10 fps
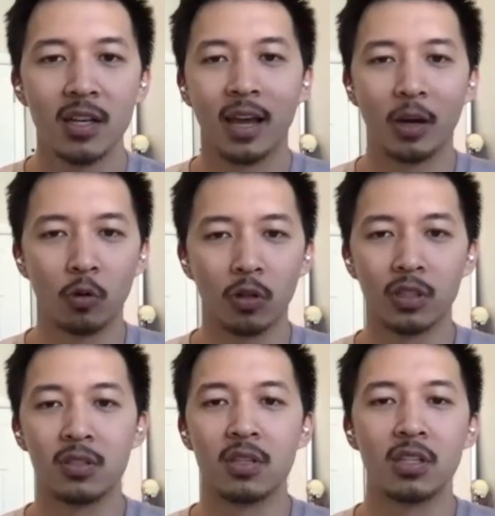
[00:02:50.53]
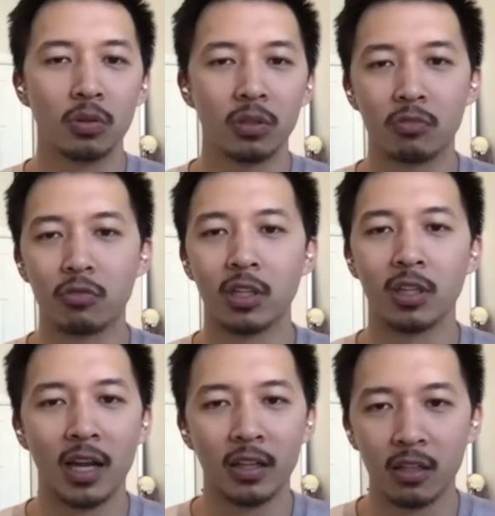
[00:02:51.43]
that will continually
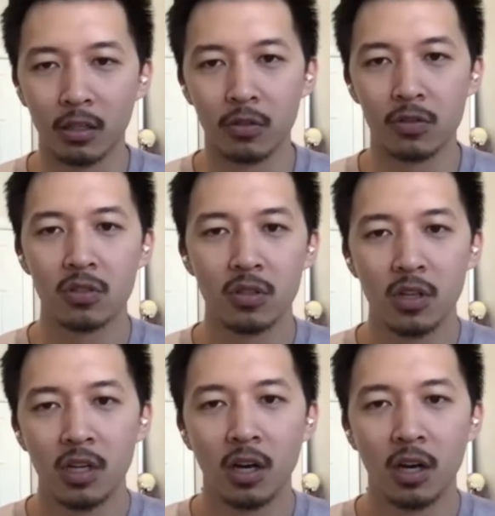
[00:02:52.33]
realign those